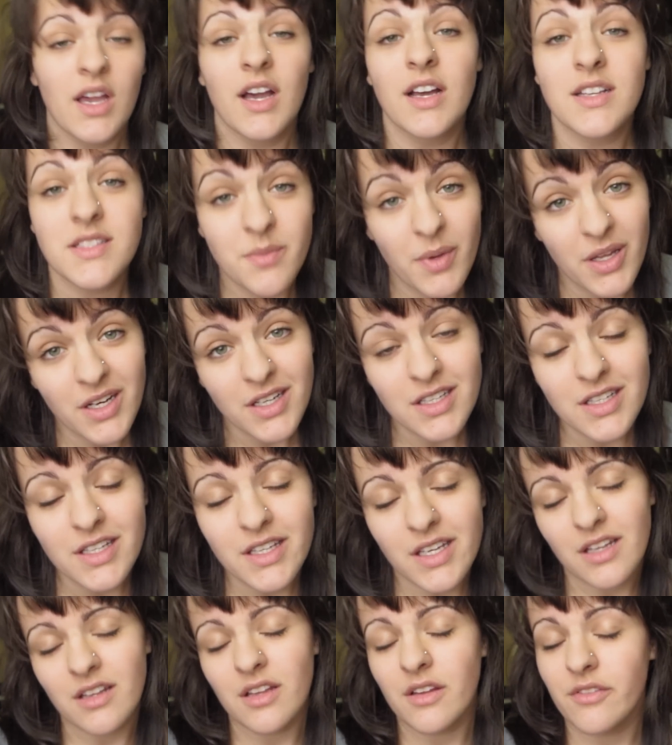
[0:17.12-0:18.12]

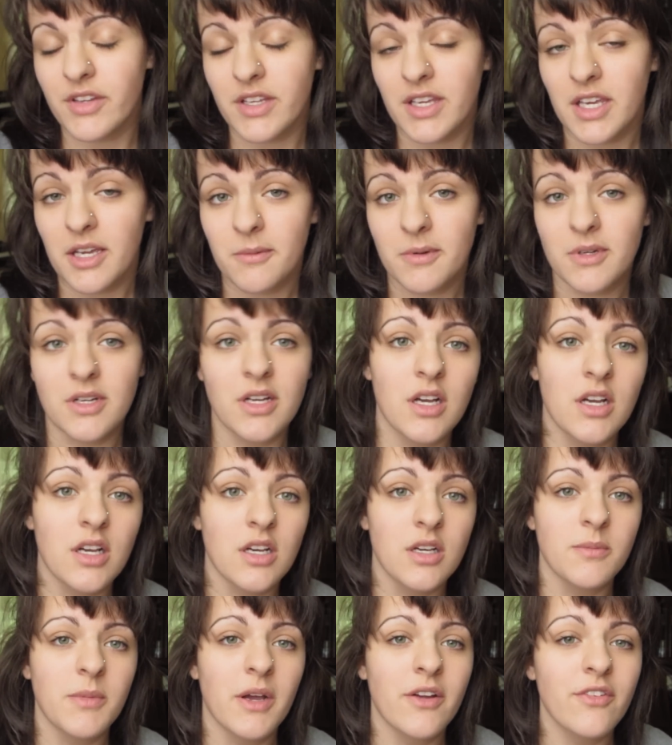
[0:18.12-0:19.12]
Cosmetically, I love the camera.
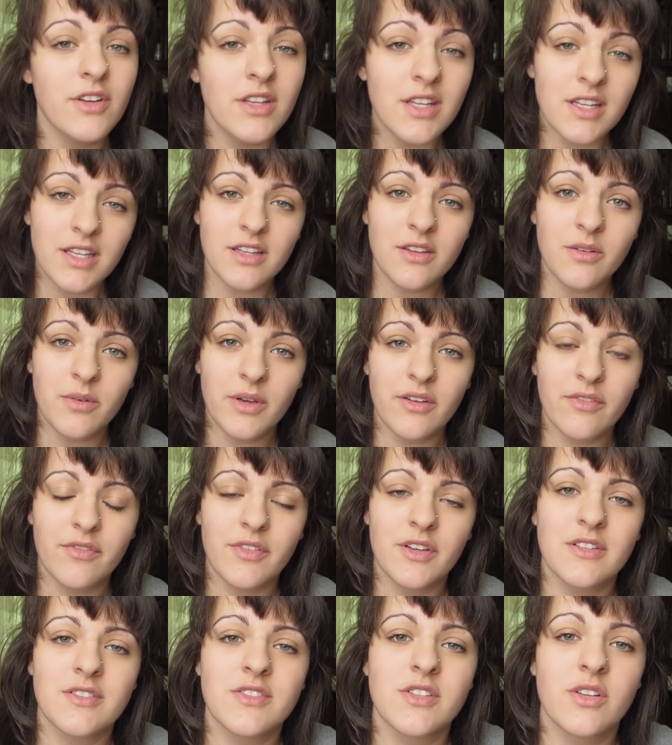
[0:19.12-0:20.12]
I really like the way it
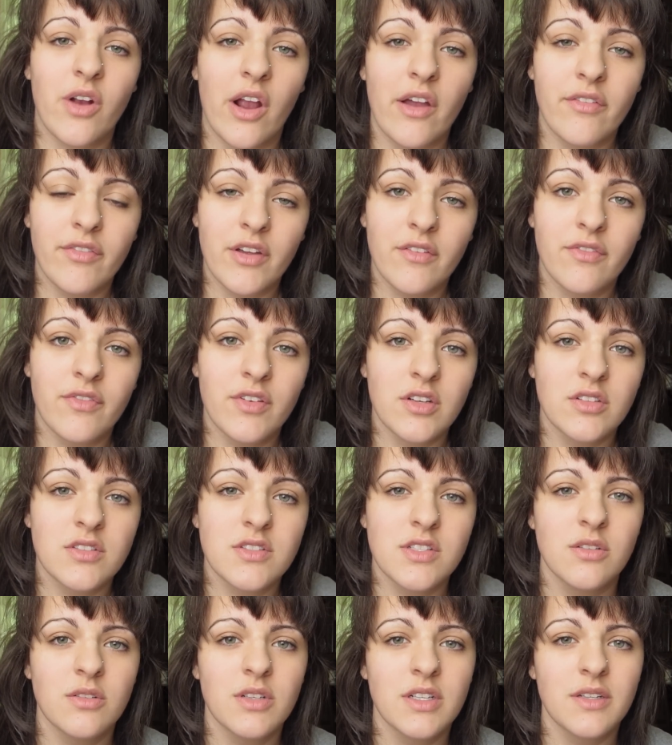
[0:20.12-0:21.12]
feels, the graphic feel
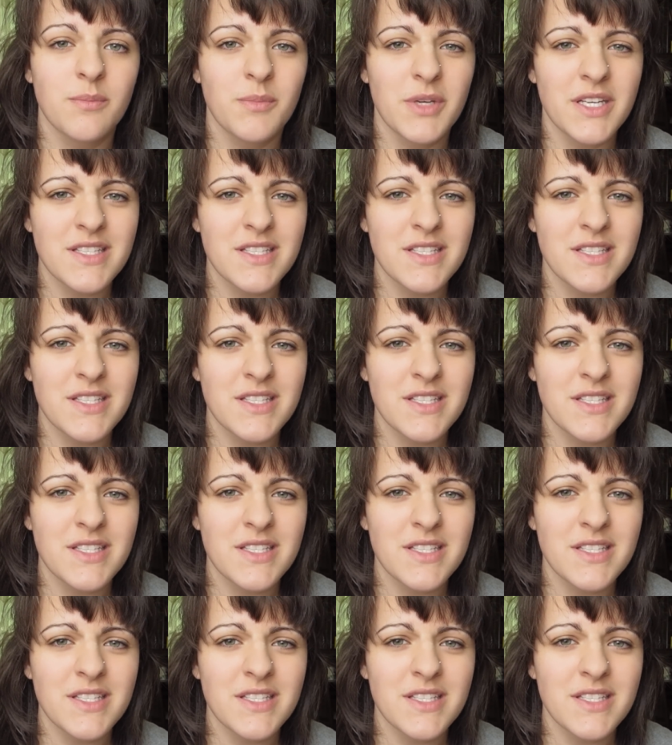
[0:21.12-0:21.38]
to it.